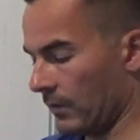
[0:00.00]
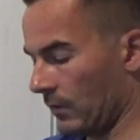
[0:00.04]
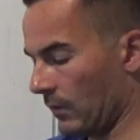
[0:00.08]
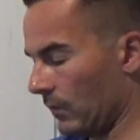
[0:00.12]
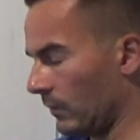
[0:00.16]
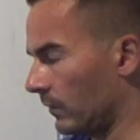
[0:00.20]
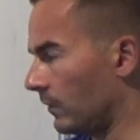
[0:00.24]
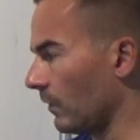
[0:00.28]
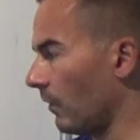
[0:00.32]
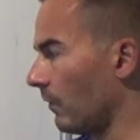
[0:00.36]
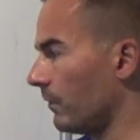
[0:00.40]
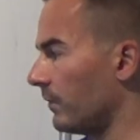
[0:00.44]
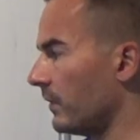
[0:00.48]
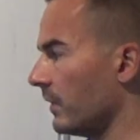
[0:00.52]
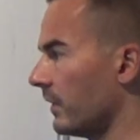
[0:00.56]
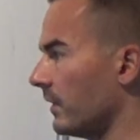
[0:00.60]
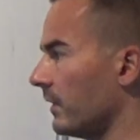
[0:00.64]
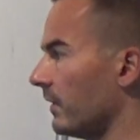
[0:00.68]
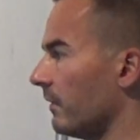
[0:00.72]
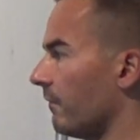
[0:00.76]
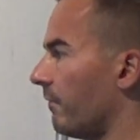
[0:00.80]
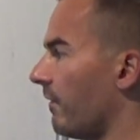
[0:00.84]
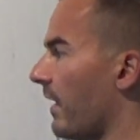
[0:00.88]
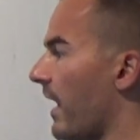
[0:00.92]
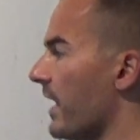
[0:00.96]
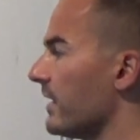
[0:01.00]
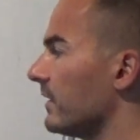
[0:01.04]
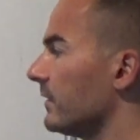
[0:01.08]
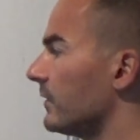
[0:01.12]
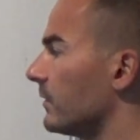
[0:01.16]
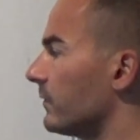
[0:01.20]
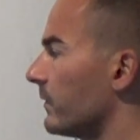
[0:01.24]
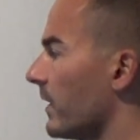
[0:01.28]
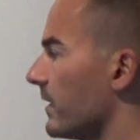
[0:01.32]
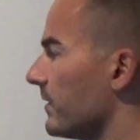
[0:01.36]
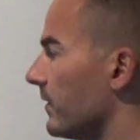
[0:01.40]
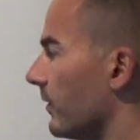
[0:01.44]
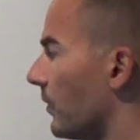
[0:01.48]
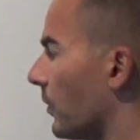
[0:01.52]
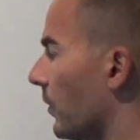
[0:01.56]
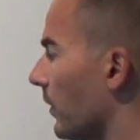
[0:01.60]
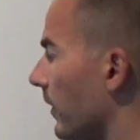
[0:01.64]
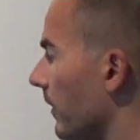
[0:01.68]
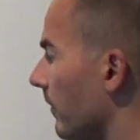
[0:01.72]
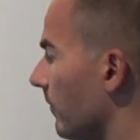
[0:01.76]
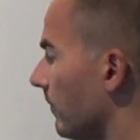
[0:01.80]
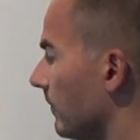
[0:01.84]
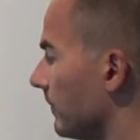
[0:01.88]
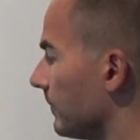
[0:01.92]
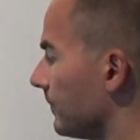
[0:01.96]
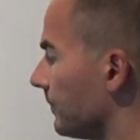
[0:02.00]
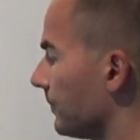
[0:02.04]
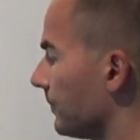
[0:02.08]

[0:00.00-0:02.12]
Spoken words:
So the final strategy